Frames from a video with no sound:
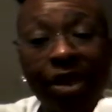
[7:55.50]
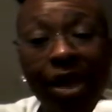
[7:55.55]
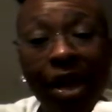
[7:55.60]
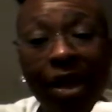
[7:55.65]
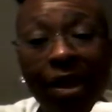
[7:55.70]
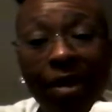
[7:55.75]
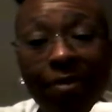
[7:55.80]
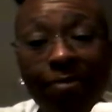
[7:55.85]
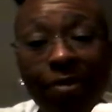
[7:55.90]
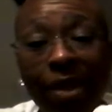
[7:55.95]
I
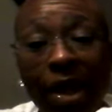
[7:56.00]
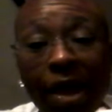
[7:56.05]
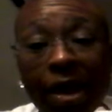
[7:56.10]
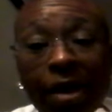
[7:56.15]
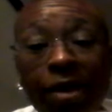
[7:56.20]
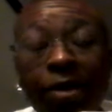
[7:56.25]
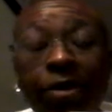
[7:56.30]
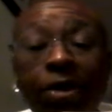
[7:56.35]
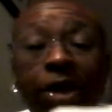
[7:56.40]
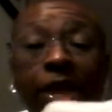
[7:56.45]
am
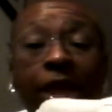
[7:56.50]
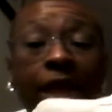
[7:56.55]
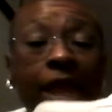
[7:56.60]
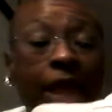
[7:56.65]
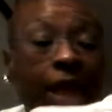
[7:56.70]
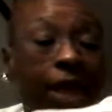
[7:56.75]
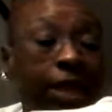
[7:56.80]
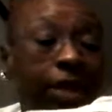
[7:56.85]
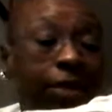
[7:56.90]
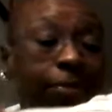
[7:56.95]
now.
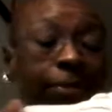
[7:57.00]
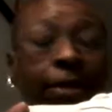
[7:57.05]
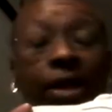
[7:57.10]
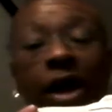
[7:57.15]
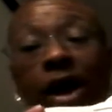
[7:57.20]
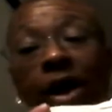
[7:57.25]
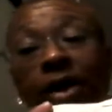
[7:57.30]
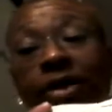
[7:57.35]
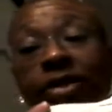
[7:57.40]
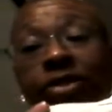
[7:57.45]
And to be
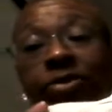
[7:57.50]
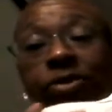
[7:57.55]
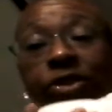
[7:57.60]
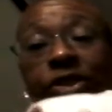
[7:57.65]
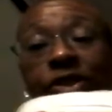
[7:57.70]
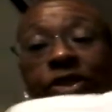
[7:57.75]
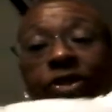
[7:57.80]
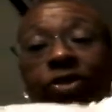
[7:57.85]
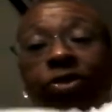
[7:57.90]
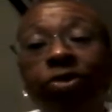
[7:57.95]
honest with
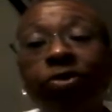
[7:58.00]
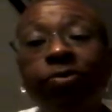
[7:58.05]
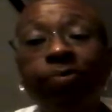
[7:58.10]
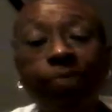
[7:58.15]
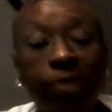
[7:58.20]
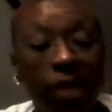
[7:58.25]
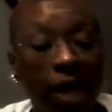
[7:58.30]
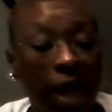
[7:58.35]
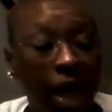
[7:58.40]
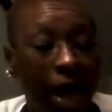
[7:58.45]
you,
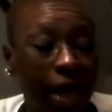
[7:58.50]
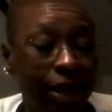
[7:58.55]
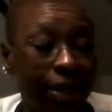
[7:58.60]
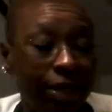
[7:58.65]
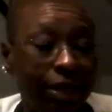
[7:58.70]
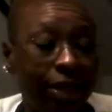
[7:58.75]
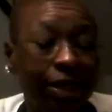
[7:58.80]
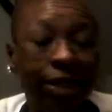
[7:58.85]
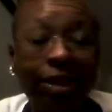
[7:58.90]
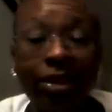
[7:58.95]
I
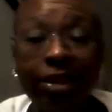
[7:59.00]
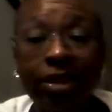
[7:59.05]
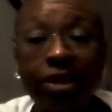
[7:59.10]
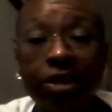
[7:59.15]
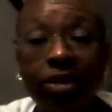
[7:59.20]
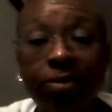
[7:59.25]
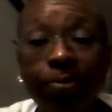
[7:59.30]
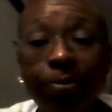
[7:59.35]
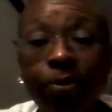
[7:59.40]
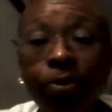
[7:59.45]
needed the
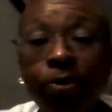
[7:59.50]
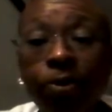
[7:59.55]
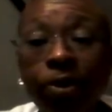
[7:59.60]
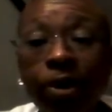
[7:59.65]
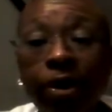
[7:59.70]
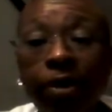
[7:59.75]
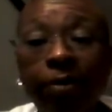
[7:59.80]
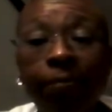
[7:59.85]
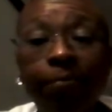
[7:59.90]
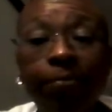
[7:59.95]

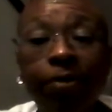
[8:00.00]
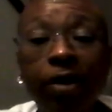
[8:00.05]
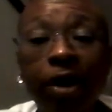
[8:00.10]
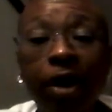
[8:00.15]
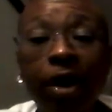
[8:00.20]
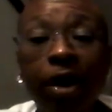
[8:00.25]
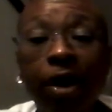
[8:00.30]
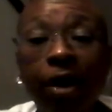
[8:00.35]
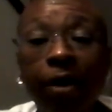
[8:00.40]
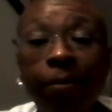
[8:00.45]
support
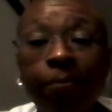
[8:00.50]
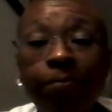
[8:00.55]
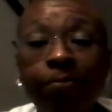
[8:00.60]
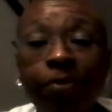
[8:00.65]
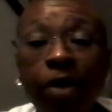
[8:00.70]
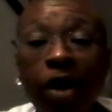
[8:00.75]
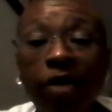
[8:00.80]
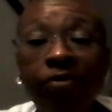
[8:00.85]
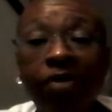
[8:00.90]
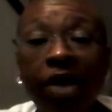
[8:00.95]
um,
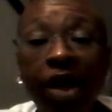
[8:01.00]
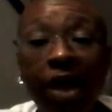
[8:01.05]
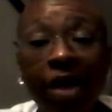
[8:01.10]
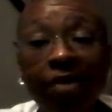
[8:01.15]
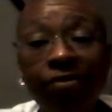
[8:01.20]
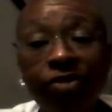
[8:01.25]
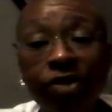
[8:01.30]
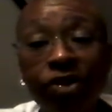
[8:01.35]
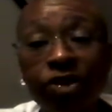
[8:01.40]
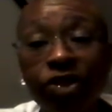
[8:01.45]
of a heavier